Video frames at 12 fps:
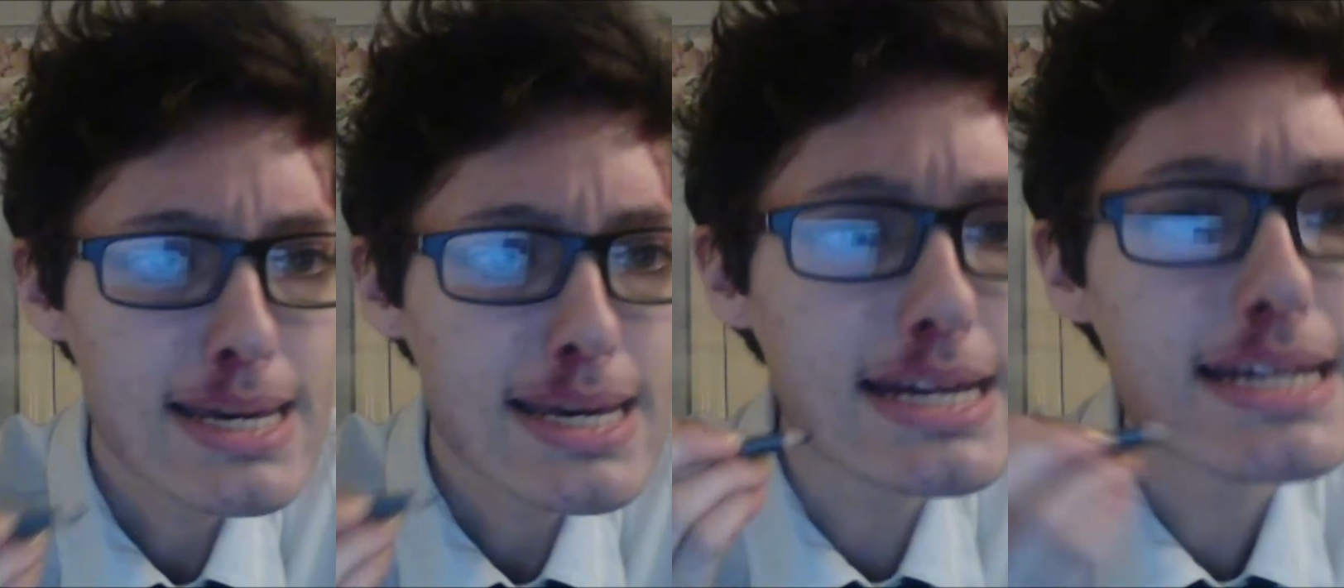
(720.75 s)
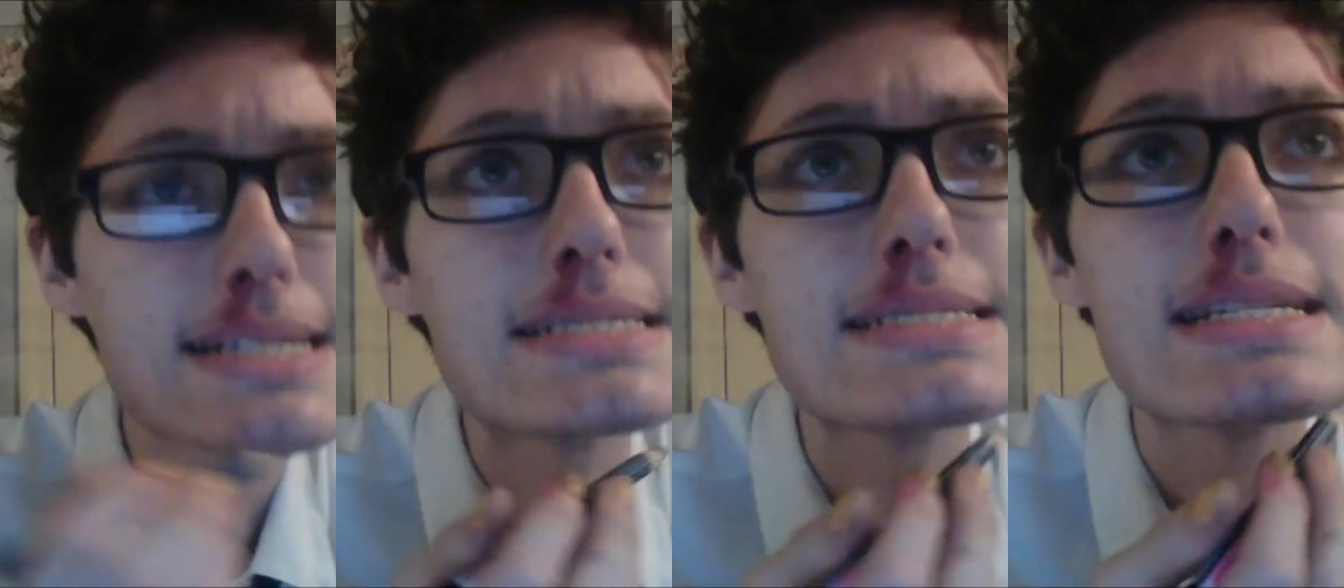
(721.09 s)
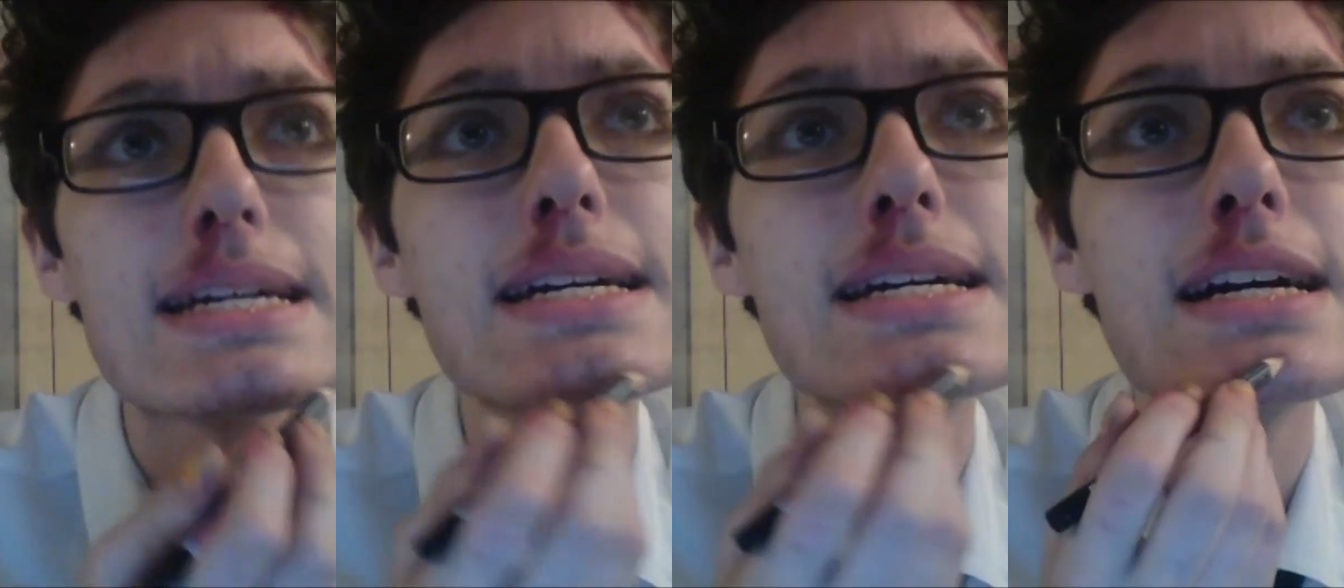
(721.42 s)
And
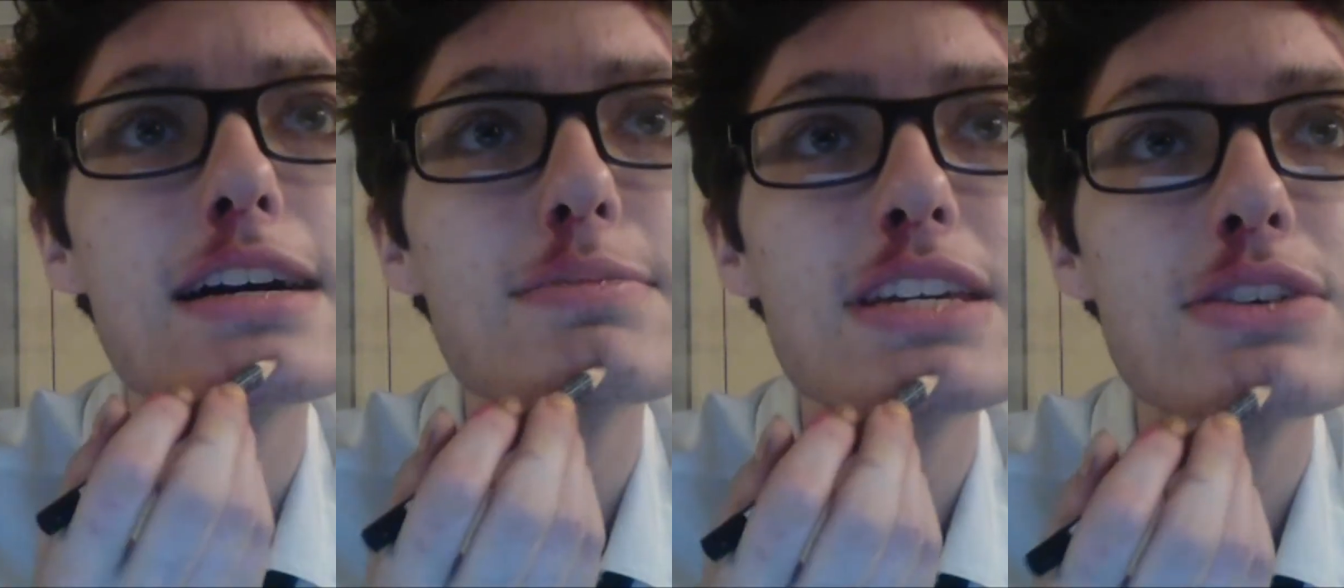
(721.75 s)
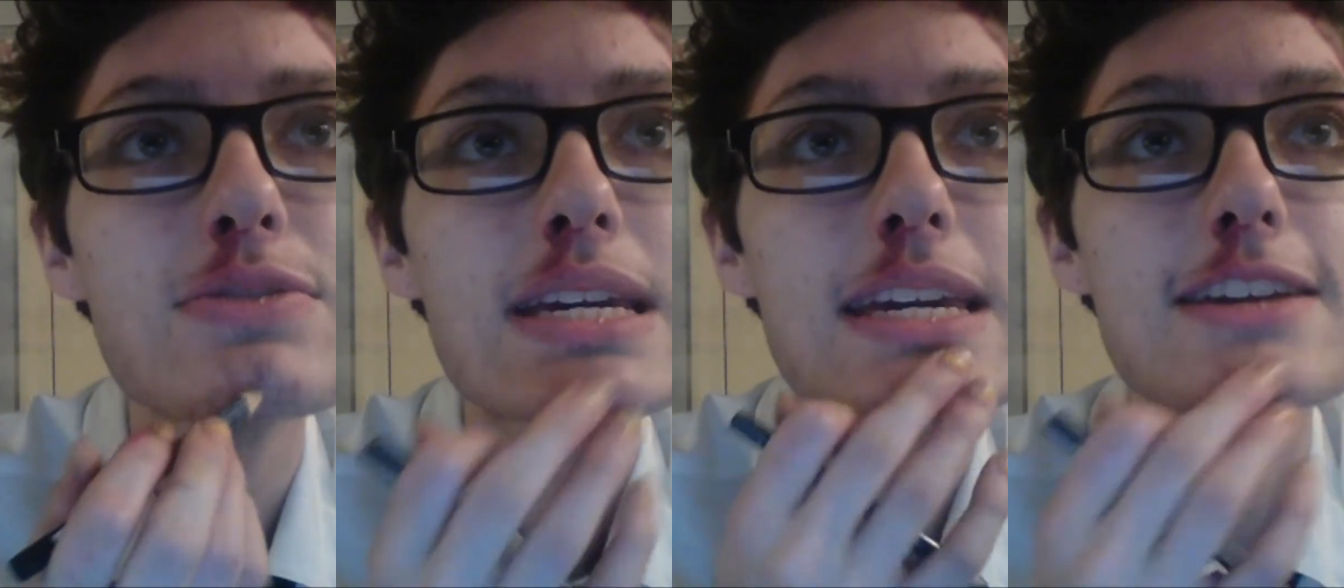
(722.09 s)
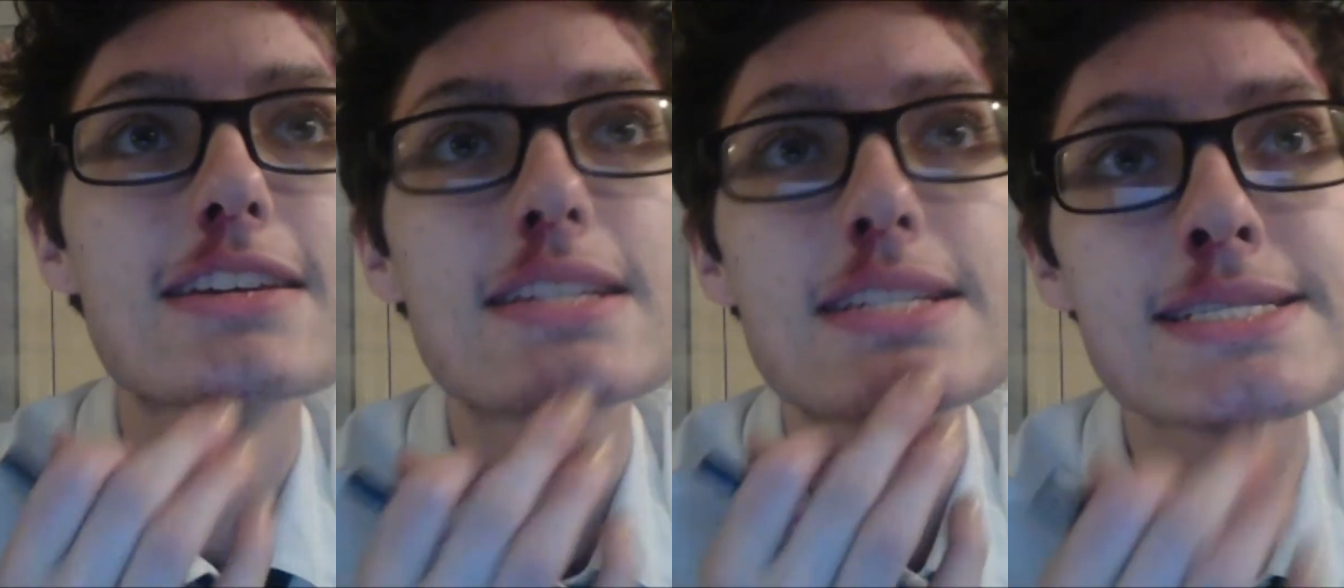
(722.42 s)
I'll be going
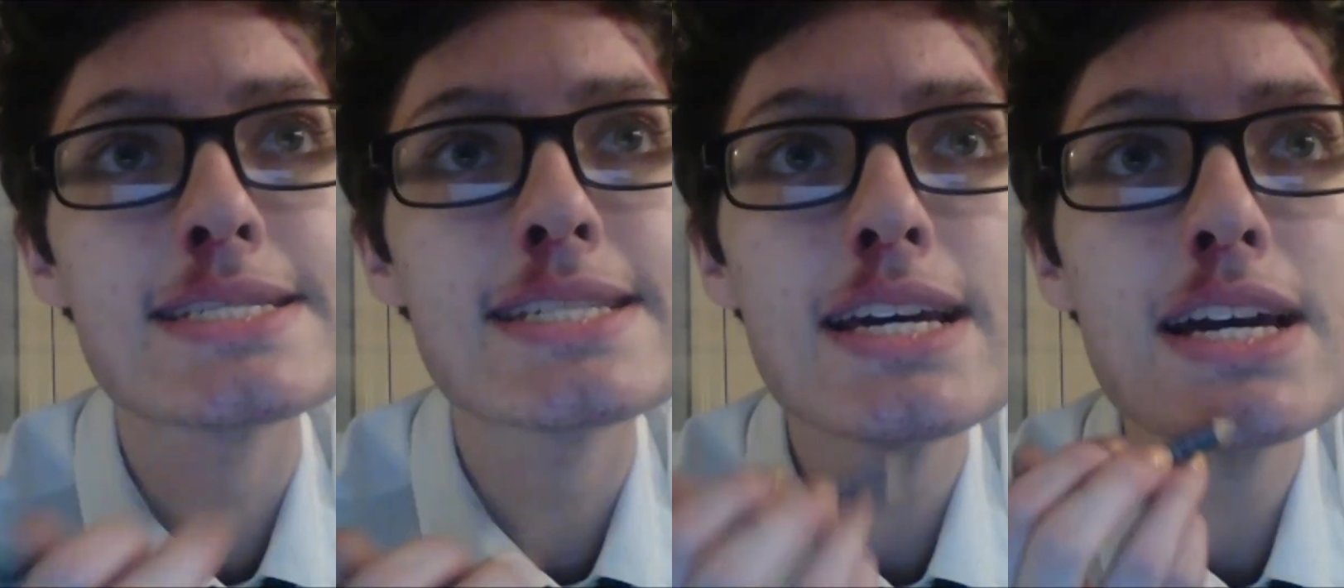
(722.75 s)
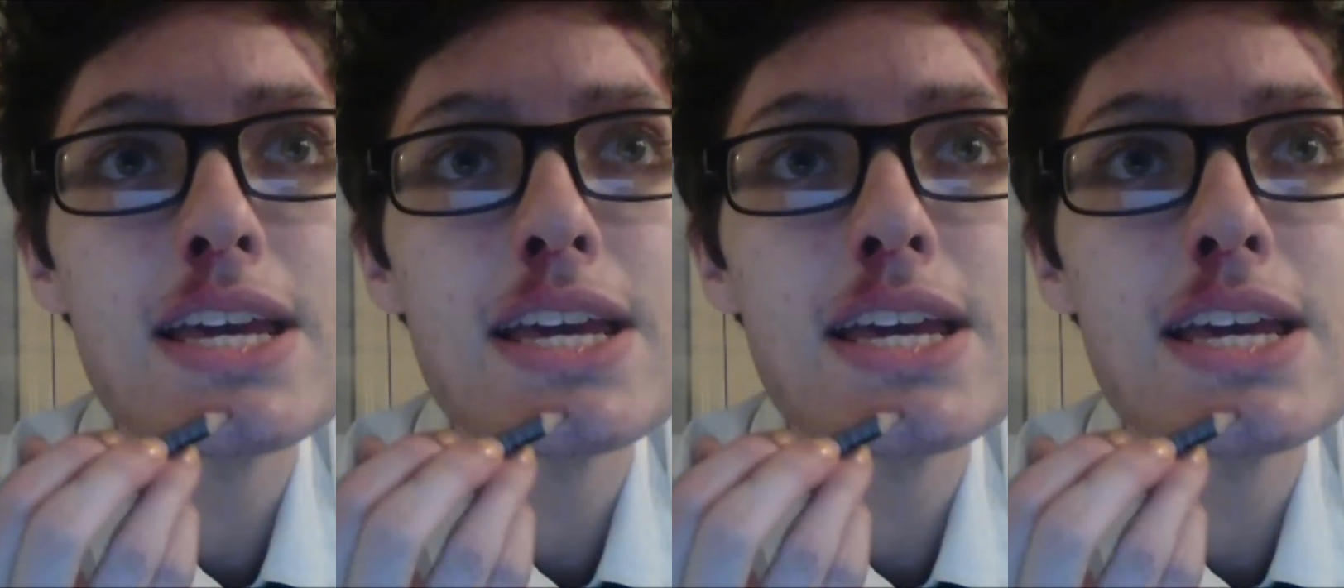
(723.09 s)
as